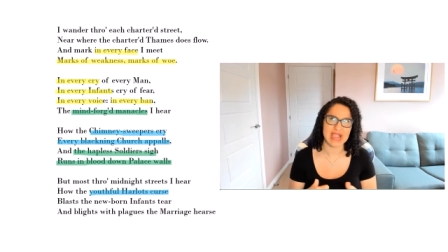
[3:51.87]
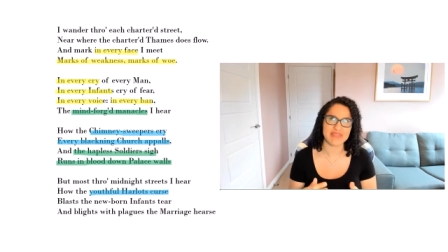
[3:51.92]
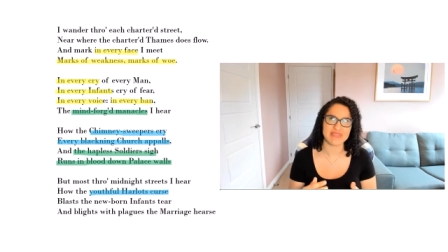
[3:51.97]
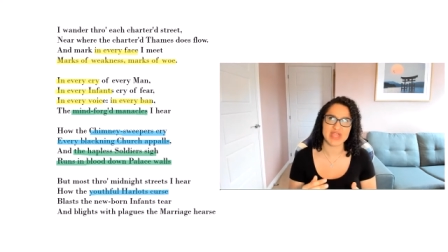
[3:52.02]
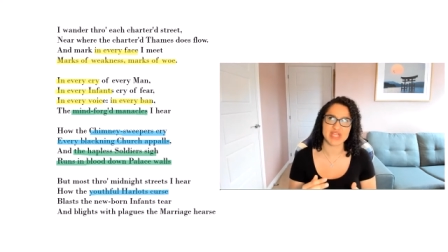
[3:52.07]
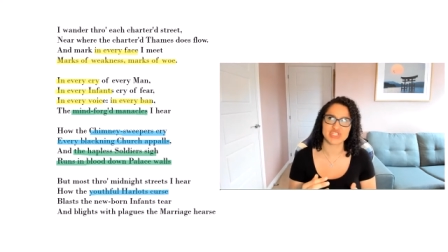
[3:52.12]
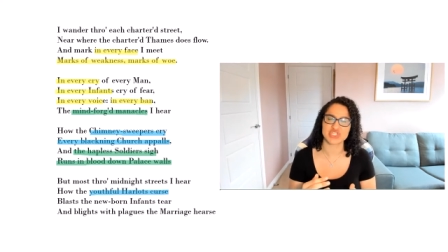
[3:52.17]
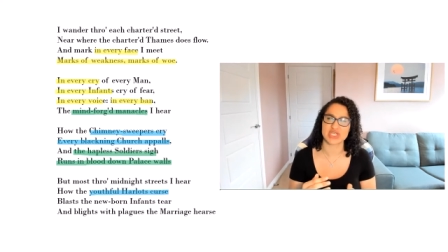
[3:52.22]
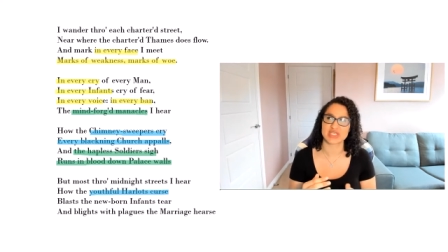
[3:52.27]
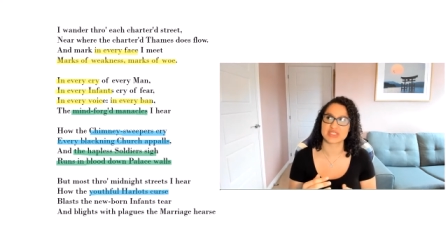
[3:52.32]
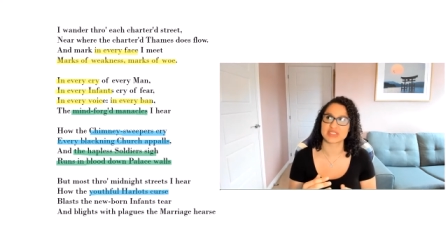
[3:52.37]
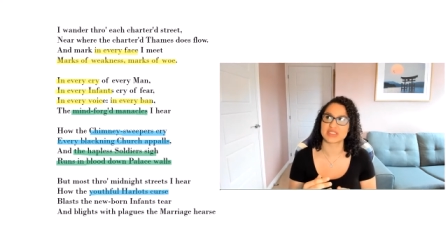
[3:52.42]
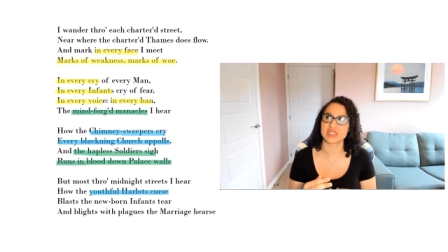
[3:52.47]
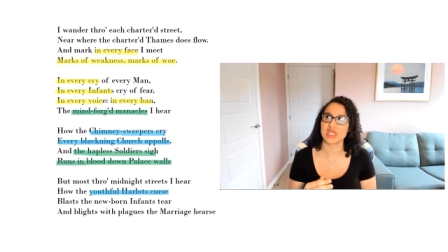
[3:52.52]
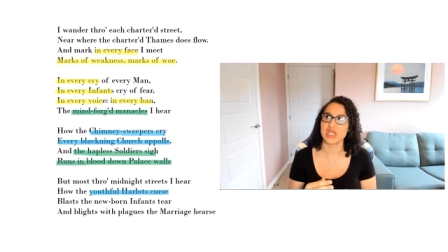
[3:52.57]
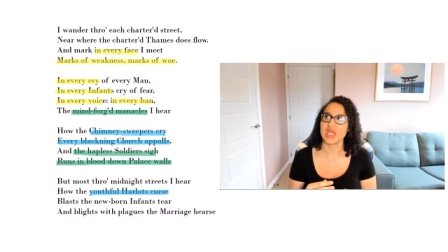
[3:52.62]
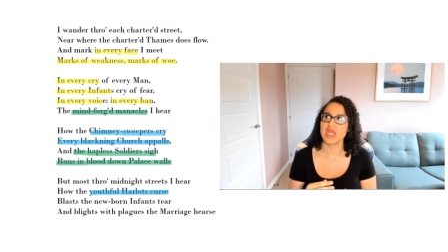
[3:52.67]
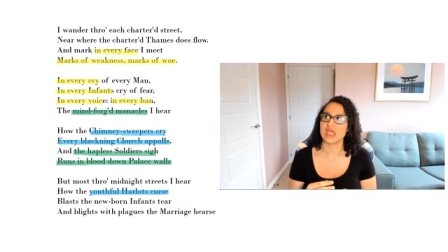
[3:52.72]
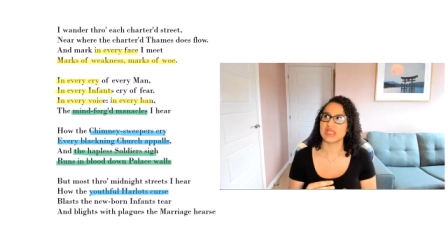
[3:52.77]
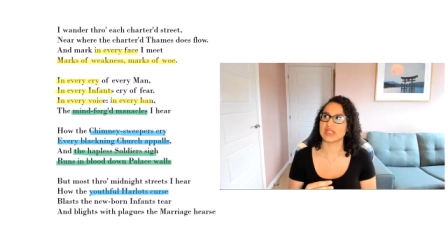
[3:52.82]
that just
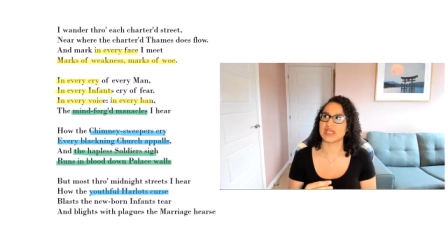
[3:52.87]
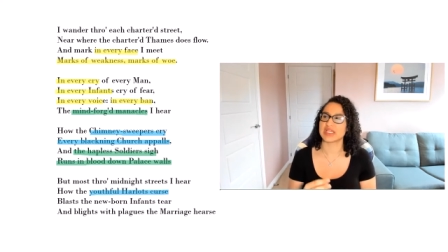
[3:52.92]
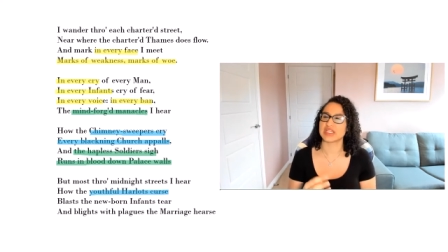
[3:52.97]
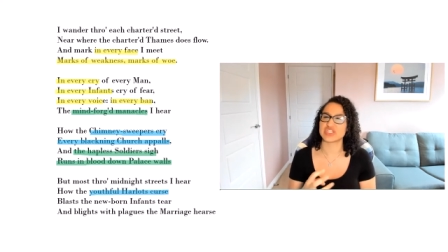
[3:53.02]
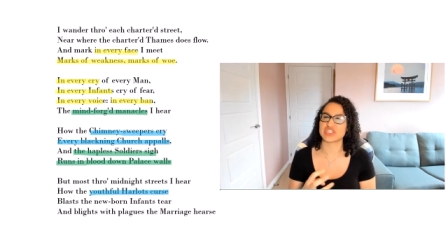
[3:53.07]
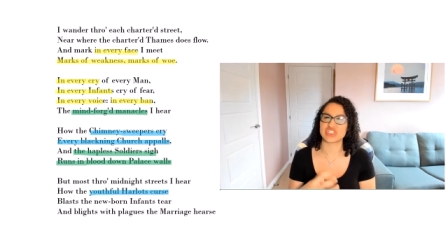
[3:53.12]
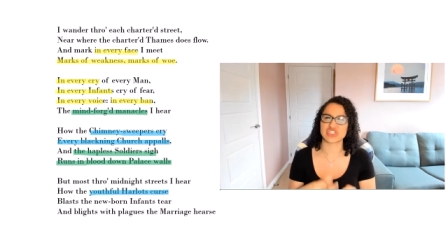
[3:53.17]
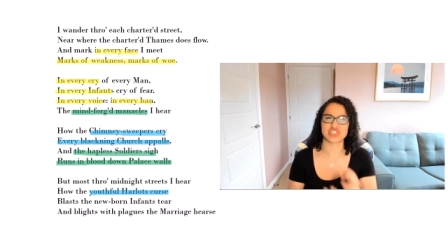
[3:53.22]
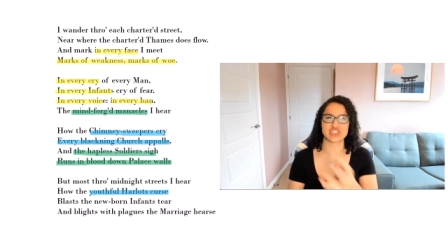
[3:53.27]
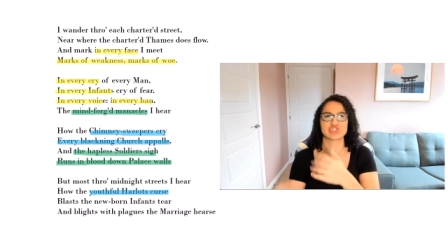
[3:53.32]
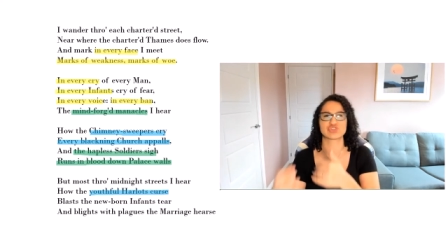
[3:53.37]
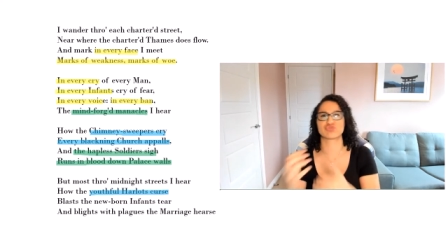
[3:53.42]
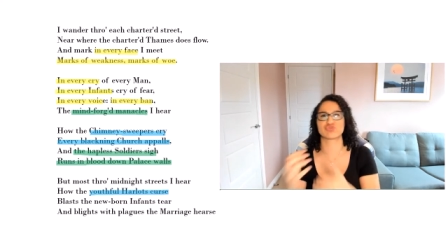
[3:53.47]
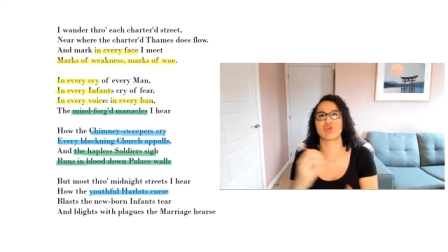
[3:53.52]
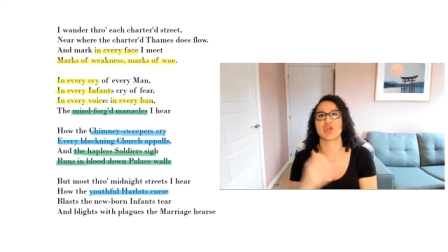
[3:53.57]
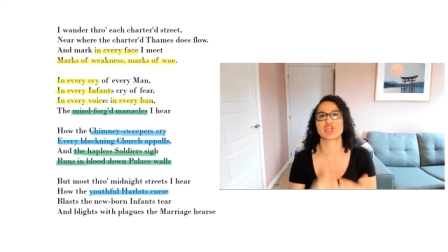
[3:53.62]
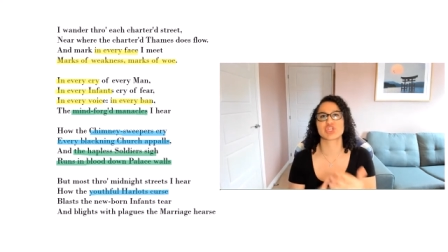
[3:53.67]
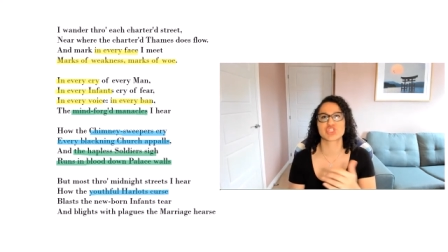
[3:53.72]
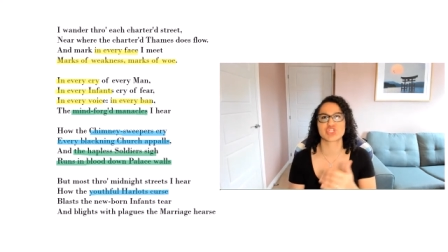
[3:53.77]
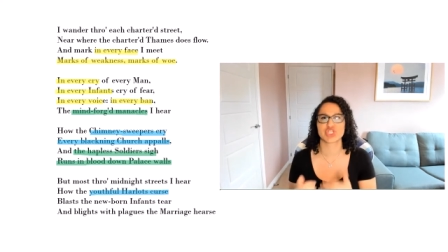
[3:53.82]
like
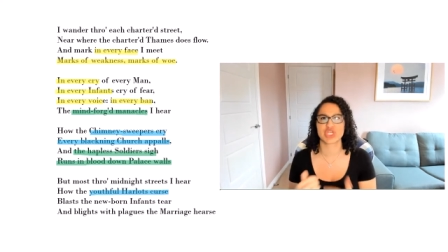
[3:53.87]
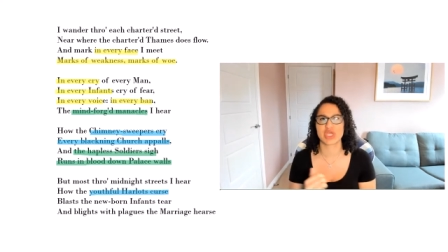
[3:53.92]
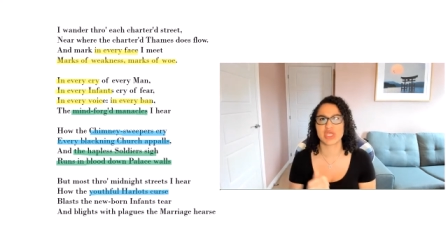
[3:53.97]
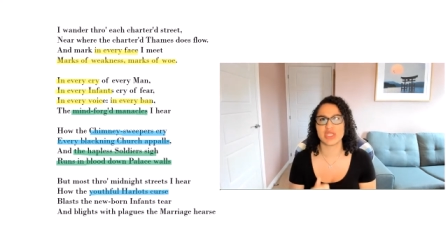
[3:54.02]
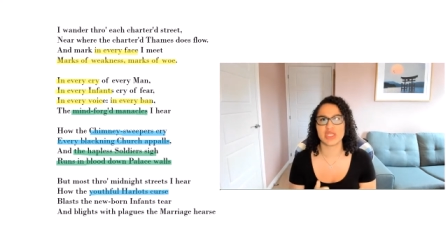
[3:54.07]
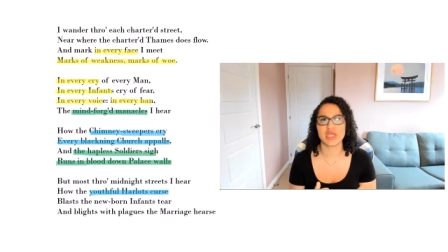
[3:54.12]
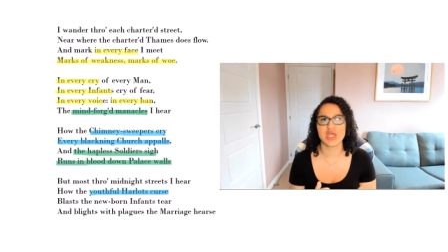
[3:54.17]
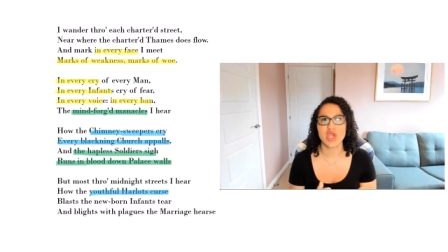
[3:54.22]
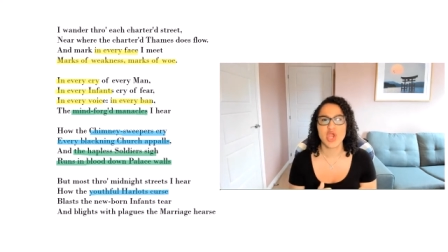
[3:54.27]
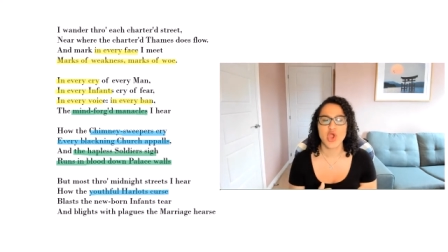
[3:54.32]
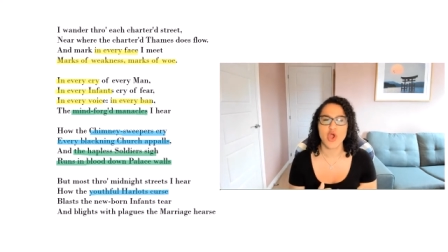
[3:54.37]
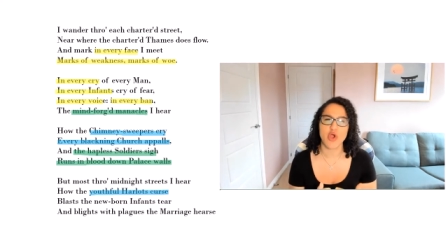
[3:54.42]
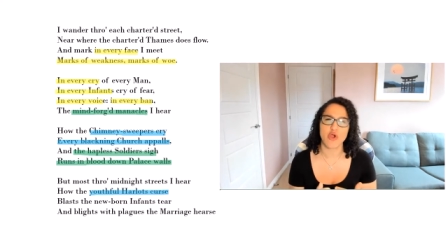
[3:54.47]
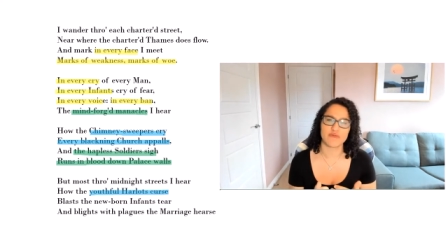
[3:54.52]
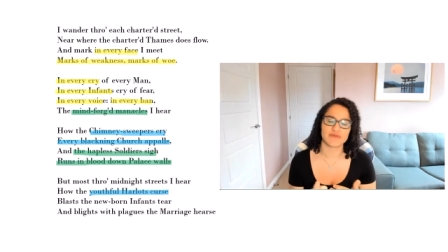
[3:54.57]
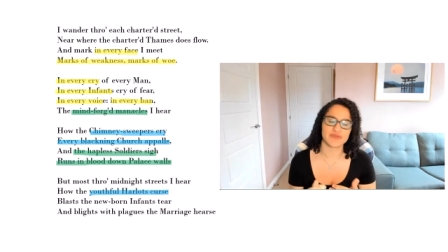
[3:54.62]
destruction of